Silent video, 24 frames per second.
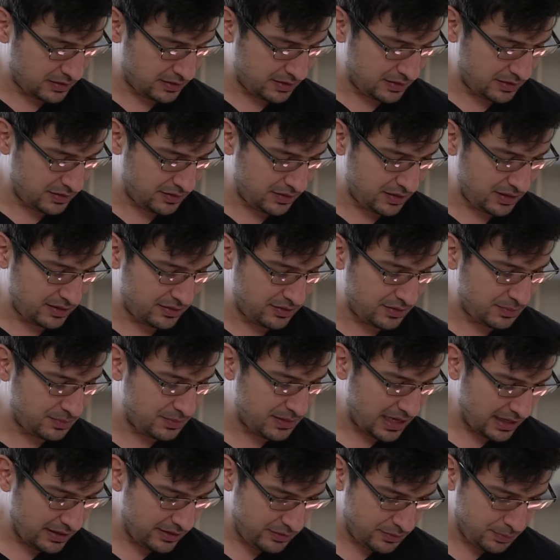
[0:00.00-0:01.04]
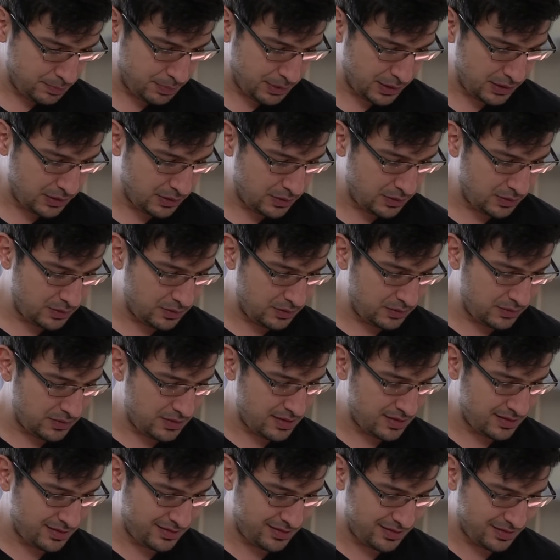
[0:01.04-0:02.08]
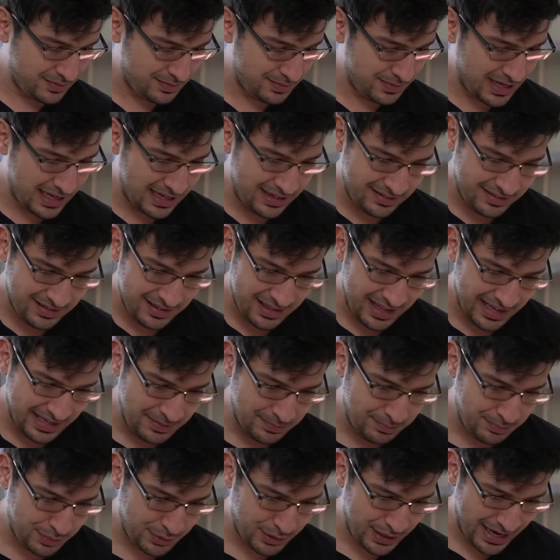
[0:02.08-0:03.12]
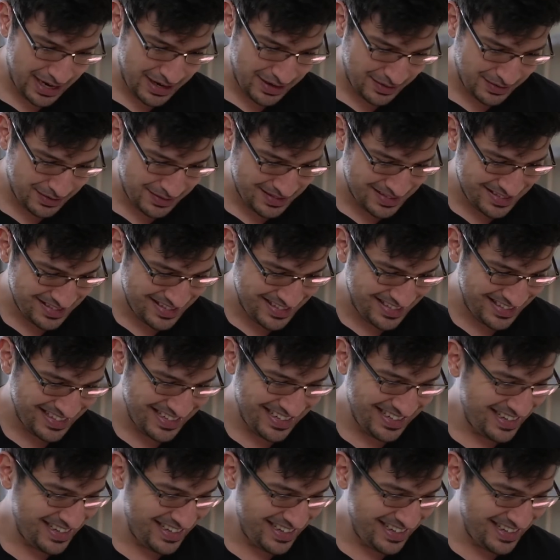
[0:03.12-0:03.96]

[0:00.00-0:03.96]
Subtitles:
There's like some nice blues. There's some nice light browns.